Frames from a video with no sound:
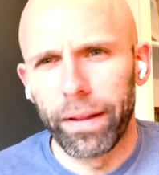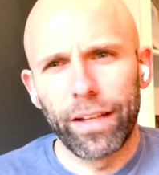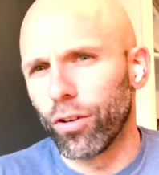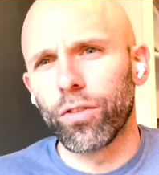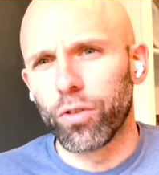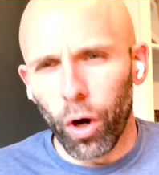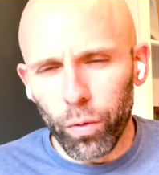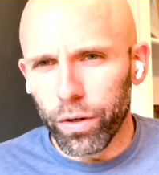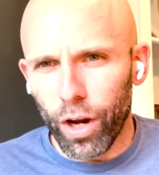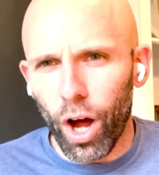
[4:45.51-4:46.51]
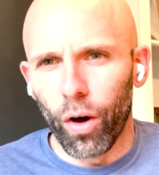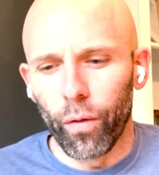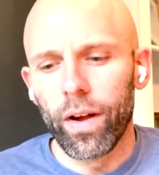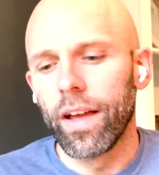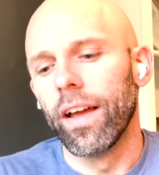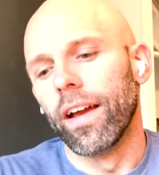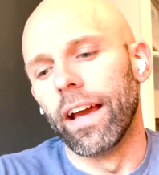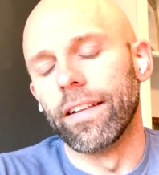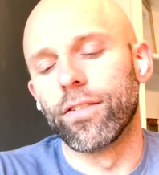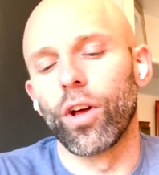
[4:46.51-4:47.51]
Like, you just don't know.
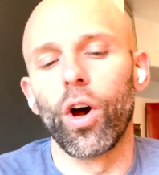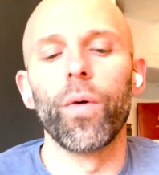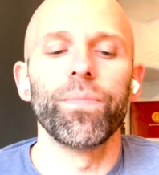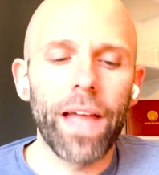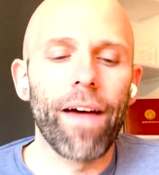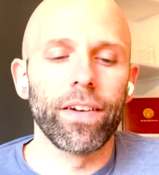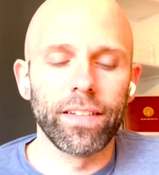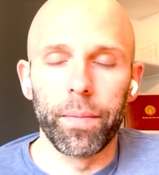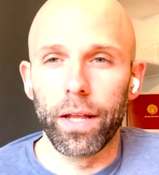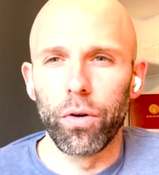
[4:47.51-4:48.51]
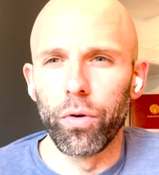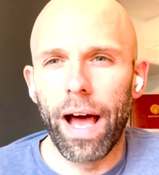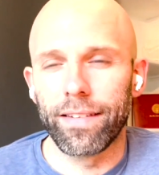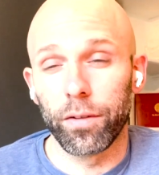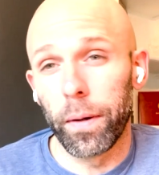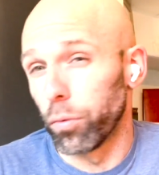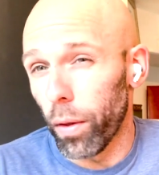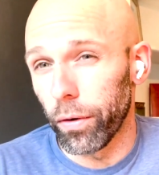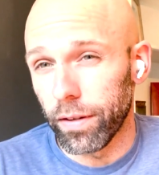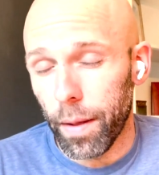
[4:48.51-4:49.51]
And so having somebody who has experience,
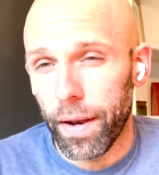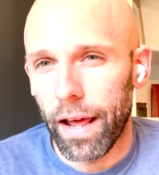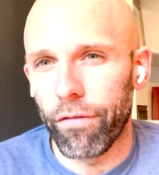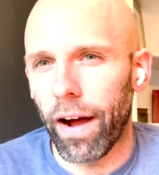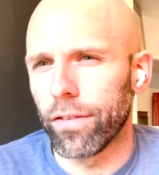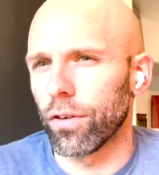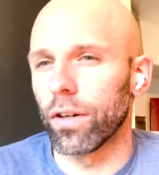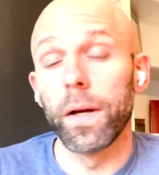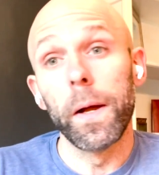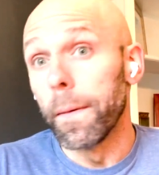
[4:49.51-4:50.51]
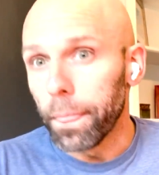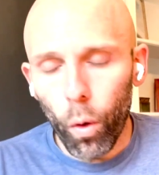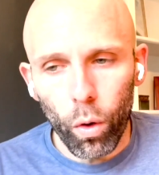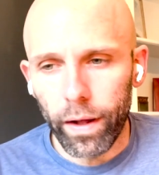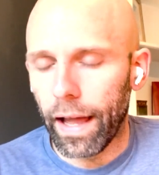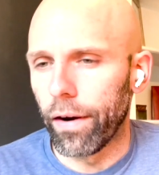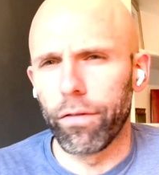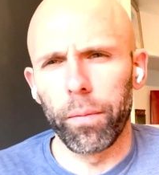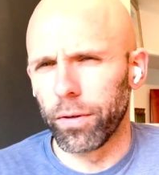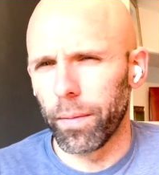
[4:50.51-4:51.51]
whether it's an M&A advisor or an accounting
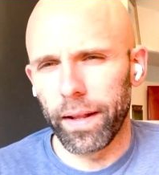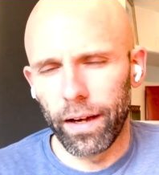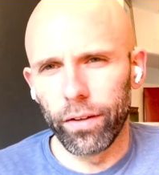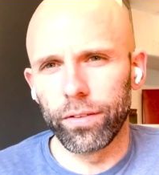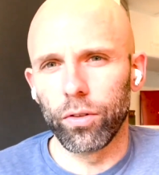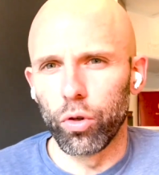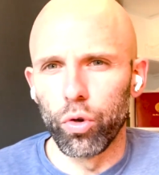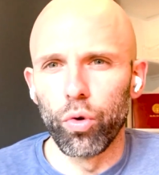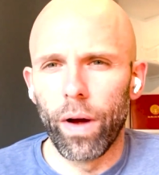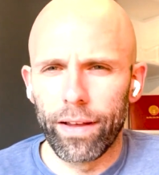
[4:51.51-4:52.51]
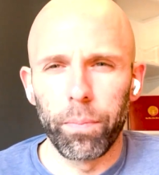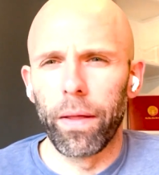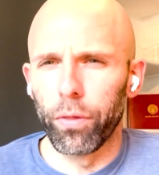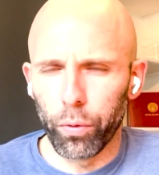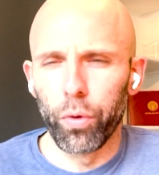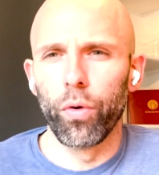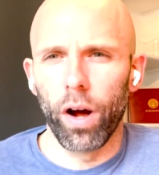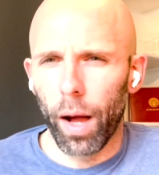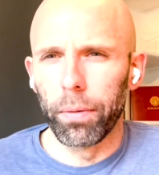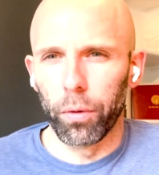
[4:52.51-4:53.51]
firm or somebody else who has been through
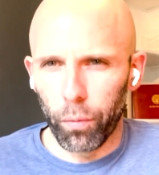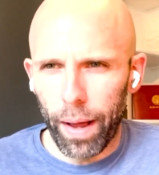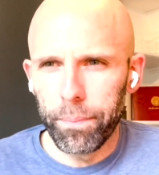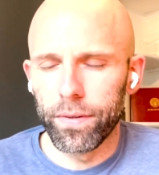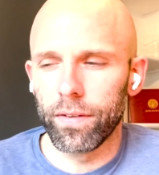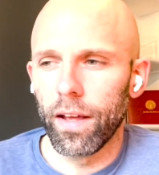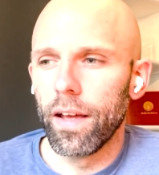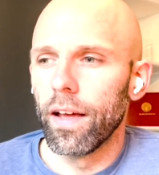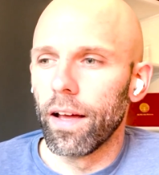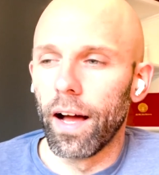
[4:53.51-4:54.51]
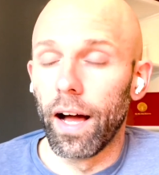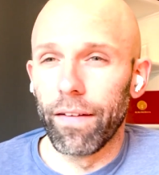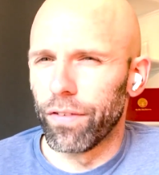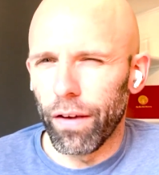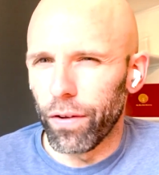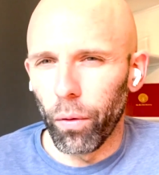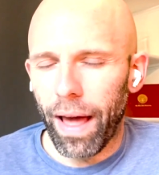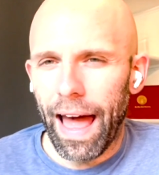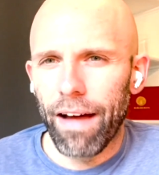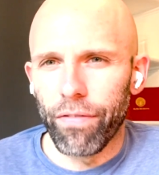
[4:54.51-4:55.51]
a couple of reps, if you don't
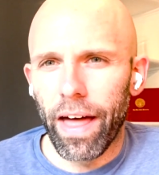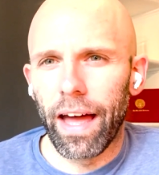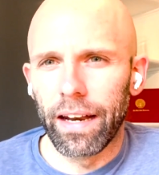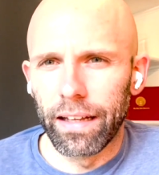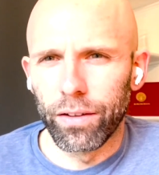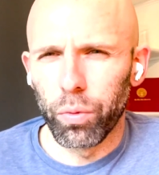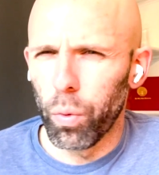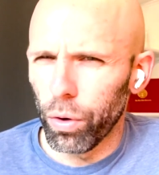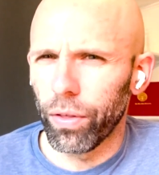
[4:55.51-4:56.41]
have that, it's worth it.